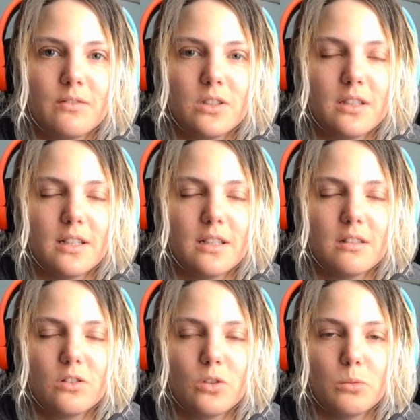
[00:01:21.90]

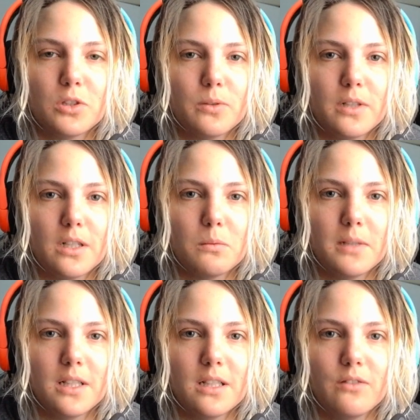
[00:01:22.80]
had so much going on in
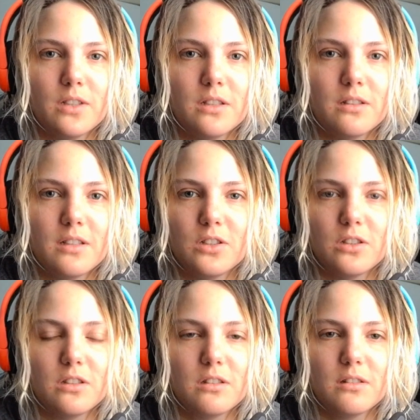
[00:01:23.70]
my life, and I
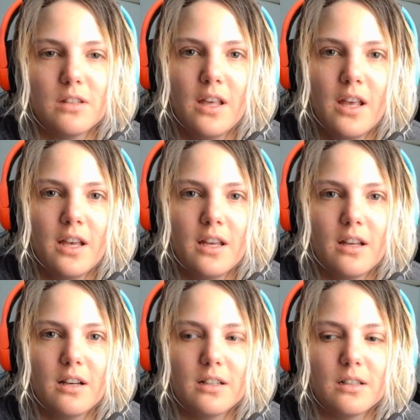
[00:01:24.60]
just,
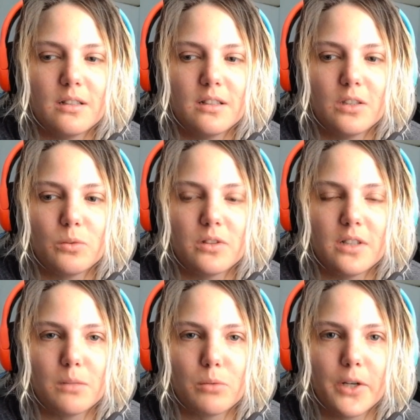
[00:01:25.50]
this was
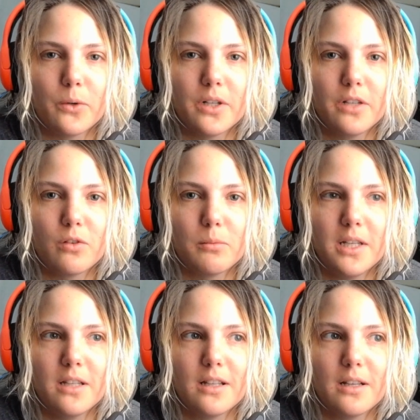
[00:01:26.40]
not a priority for
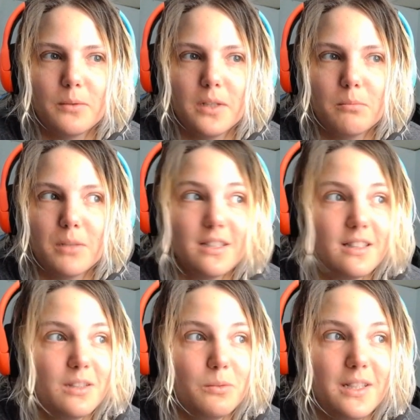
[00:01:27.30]
me that week, but
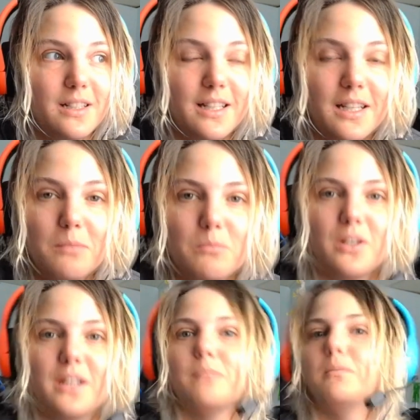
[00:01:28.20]
this week I am
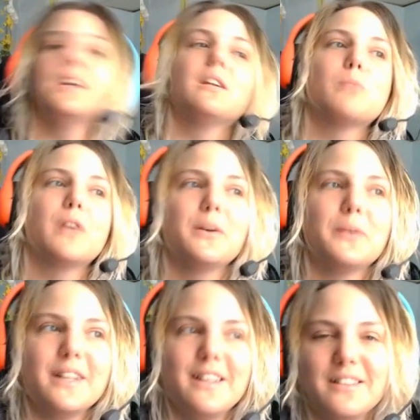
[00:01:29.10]
trying to make it a
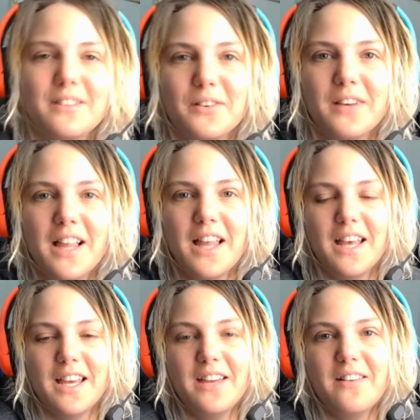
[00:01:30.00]
priority, so
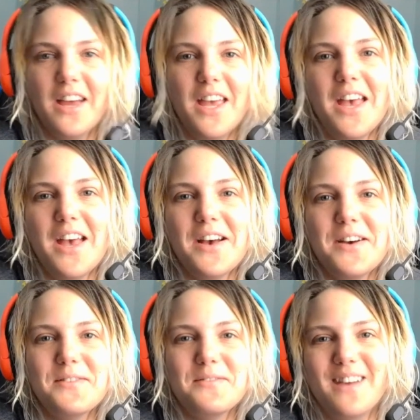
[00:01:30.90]
here I
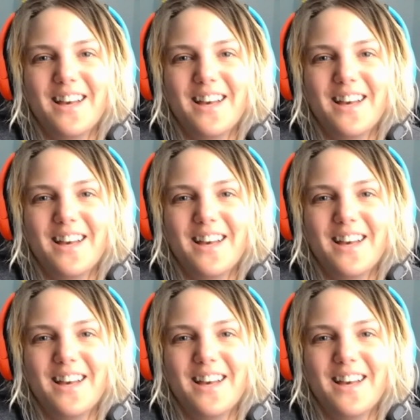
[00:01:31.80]
am.